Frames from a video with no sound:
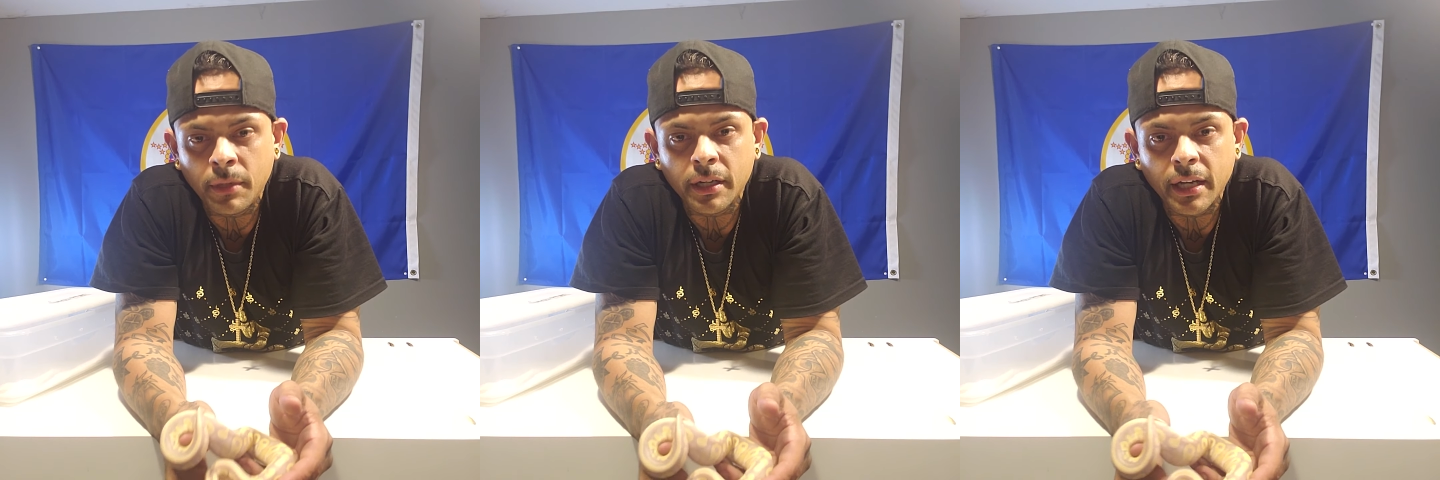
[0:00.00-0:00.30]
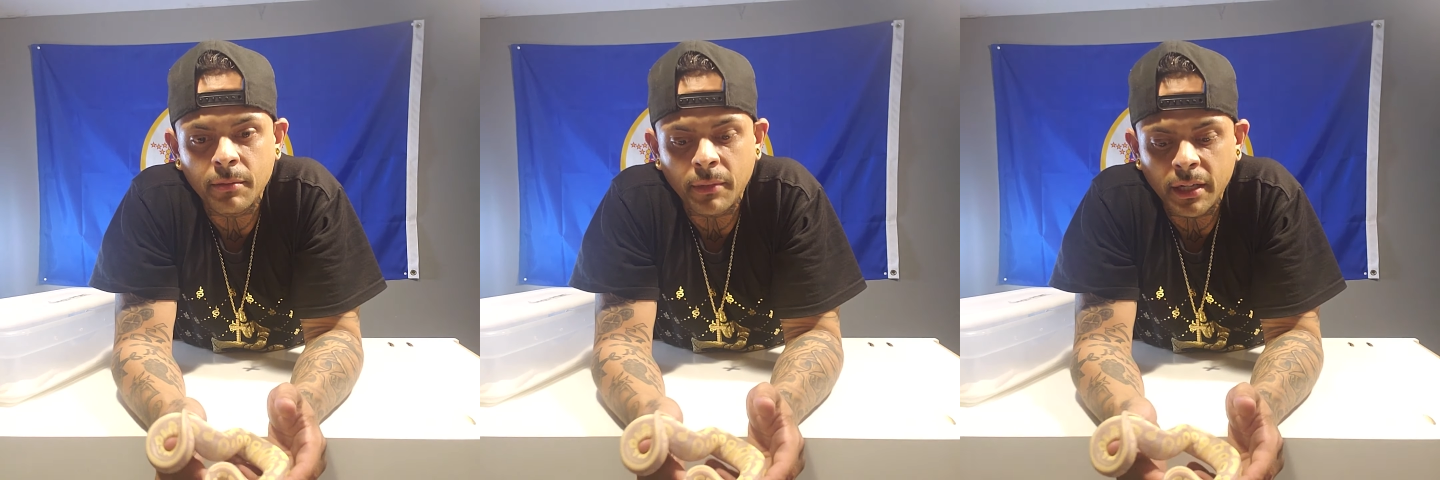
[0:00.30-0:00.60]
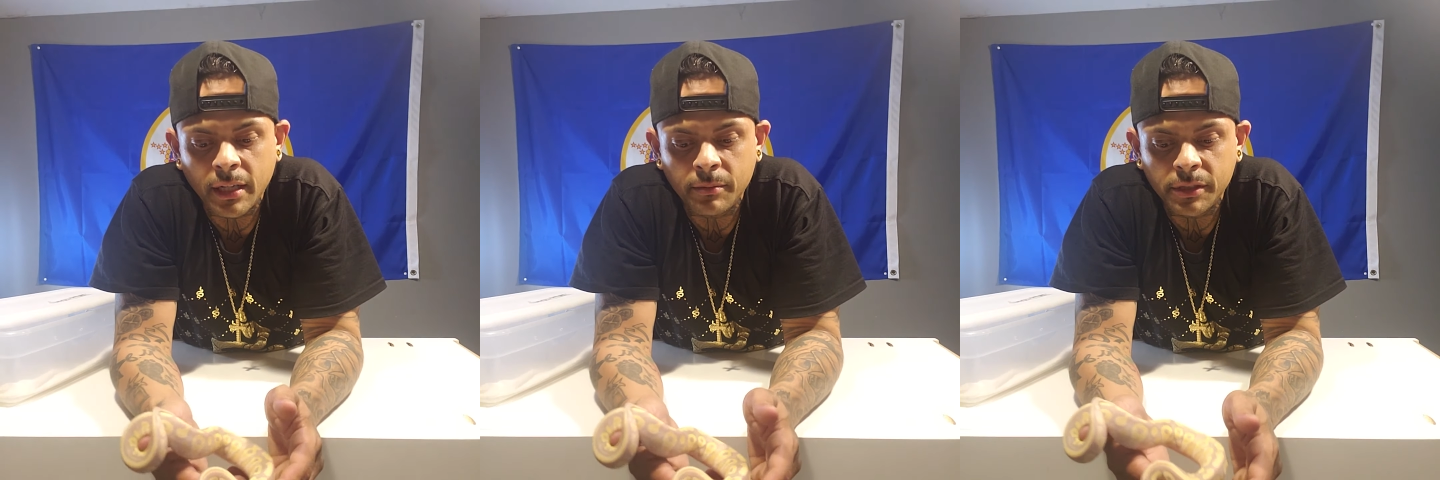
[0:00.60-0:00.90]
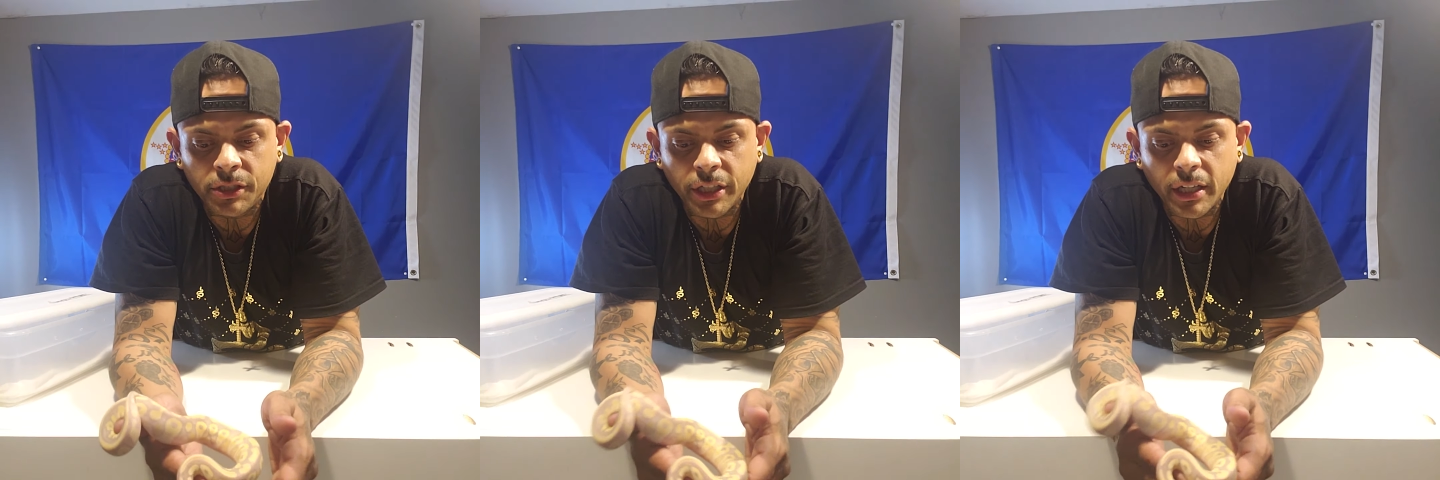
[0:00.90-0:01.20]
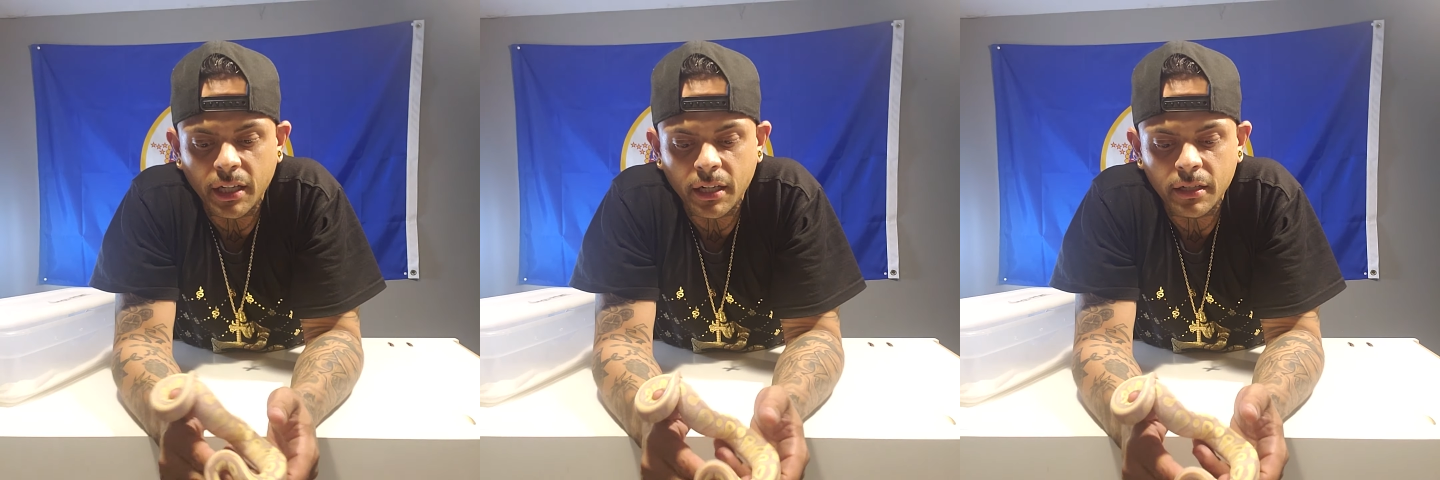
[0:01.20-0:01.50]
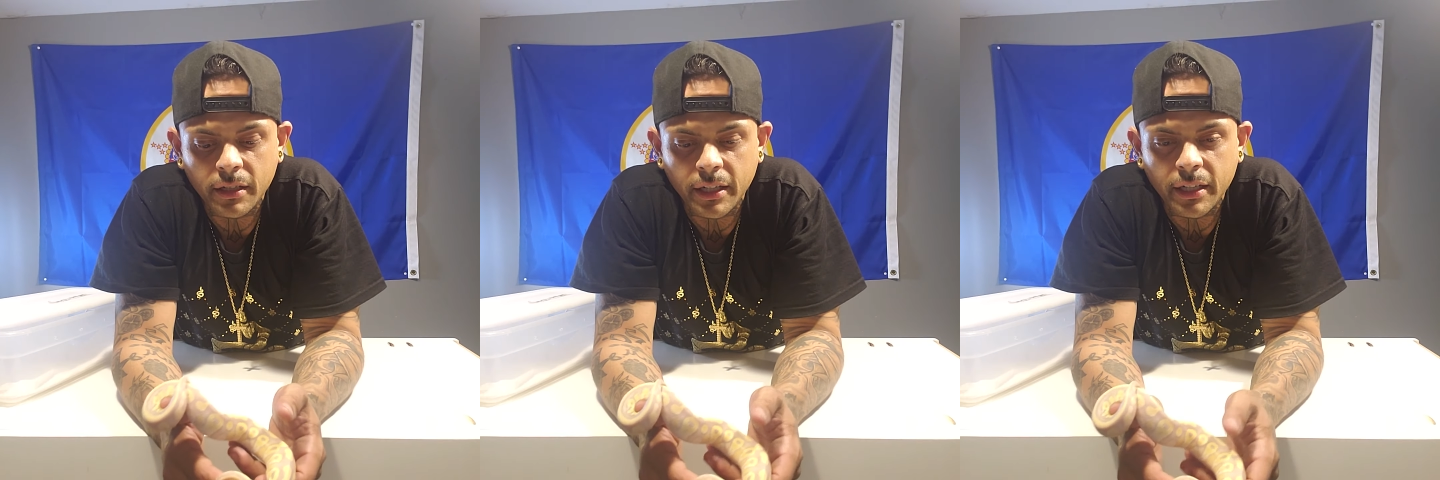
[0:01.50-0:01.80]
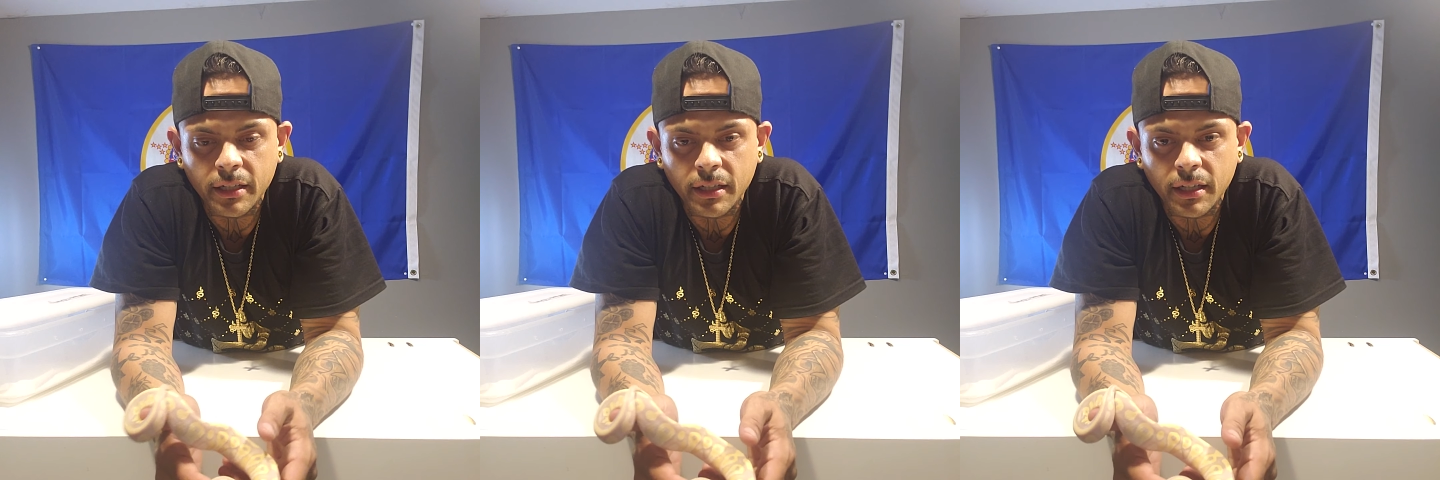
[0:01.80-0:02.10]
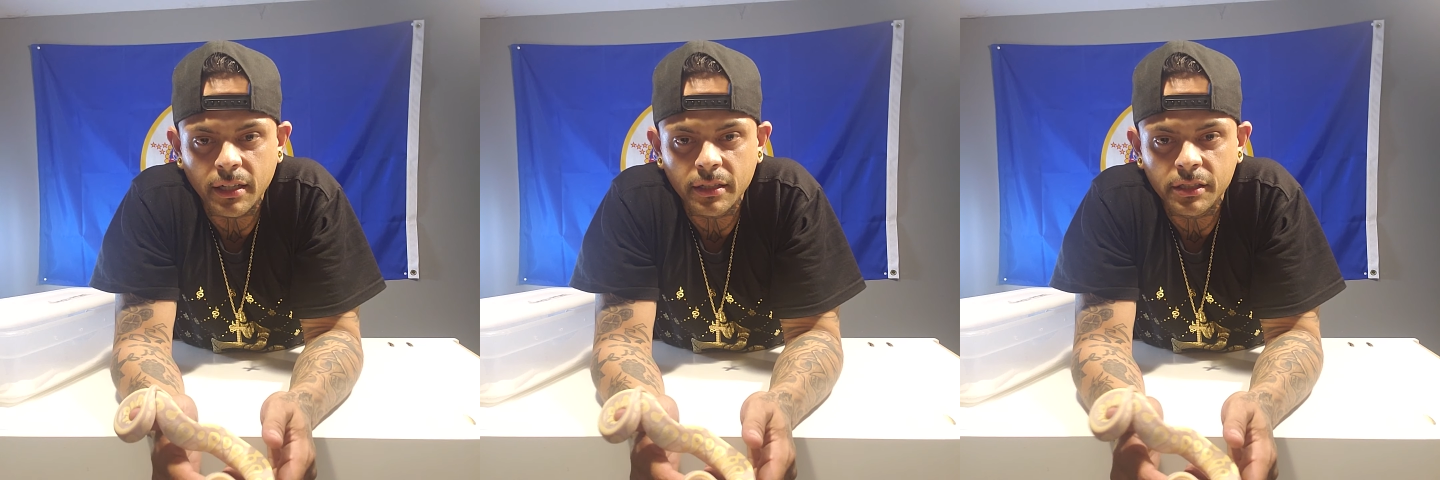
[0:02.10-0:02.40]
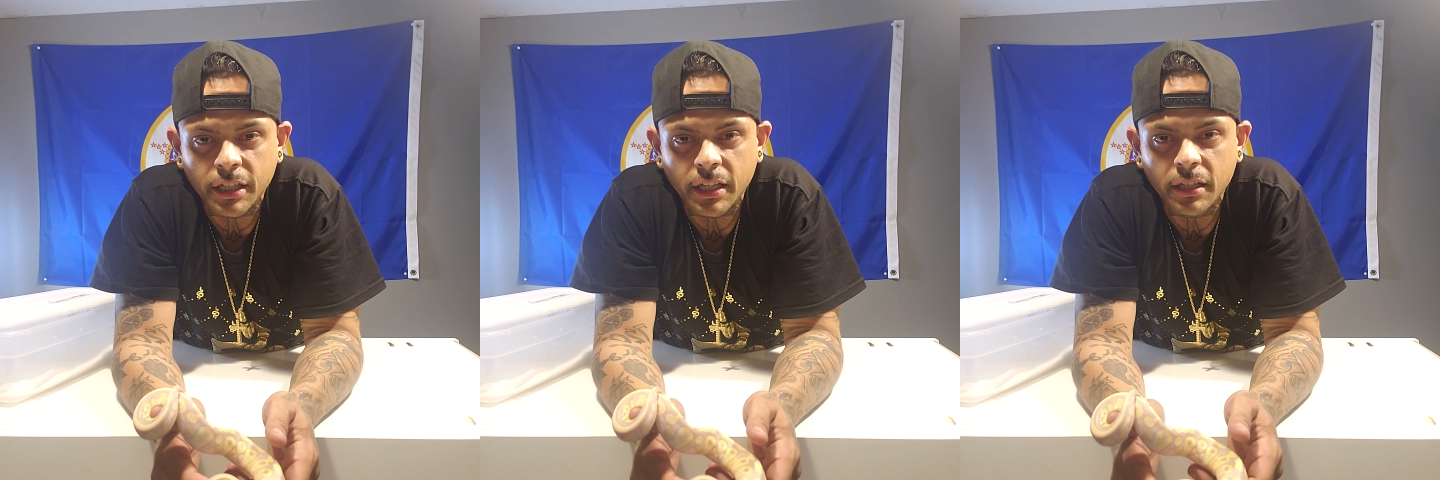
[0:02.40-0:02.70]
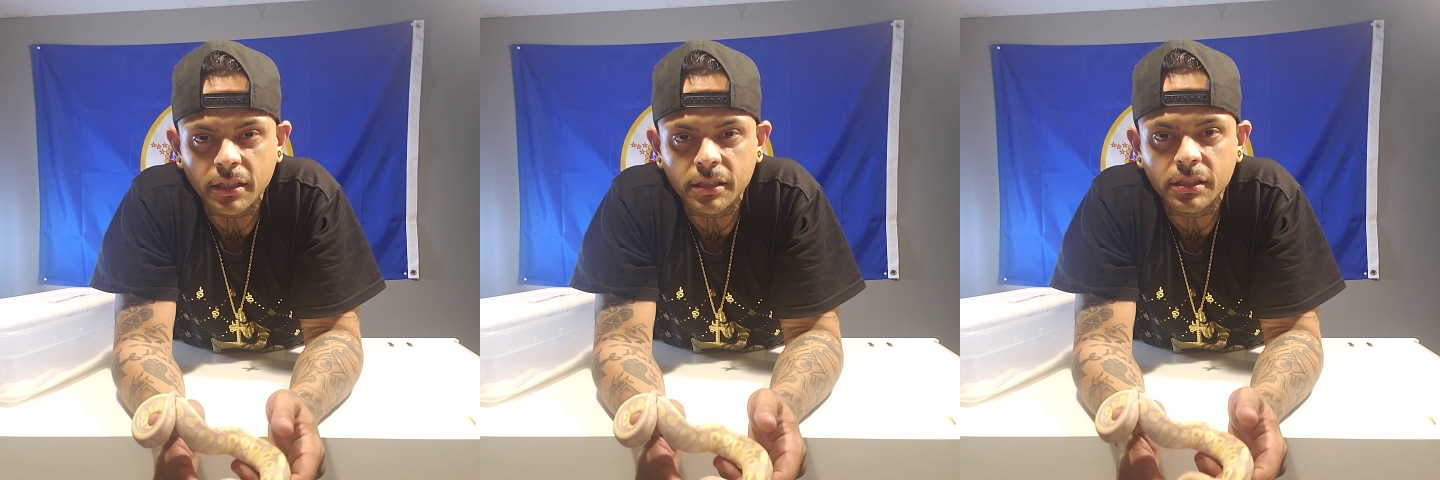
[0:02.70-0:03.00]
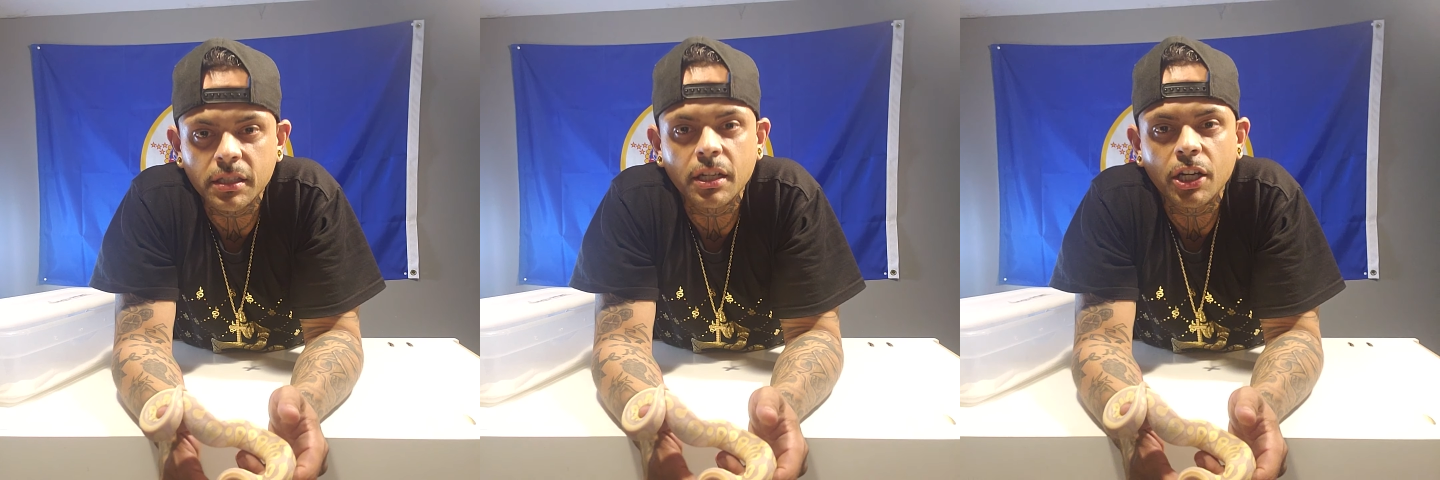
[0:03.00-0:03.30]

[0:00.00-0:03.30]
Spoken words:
Again, my name is JR, and the channel is